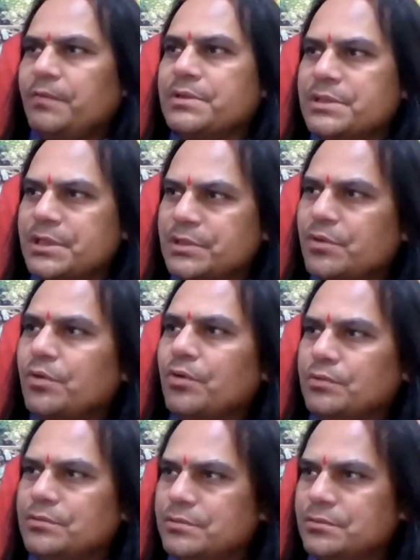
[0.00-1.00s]
frequencies
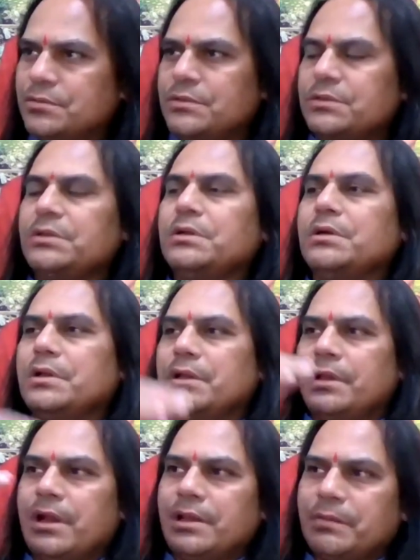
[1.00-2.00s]
go
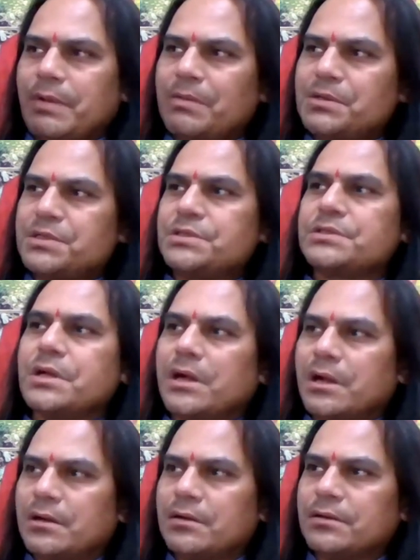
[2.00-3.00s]
and the vibrations
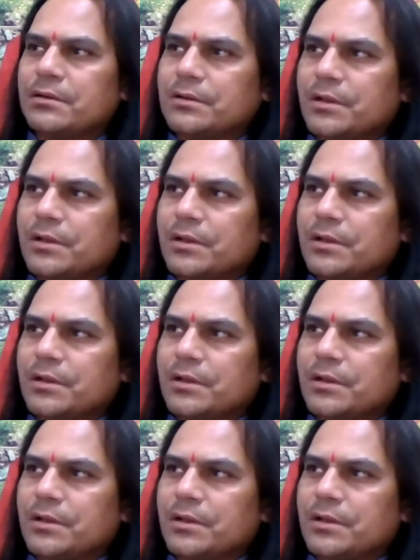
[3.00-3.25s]
are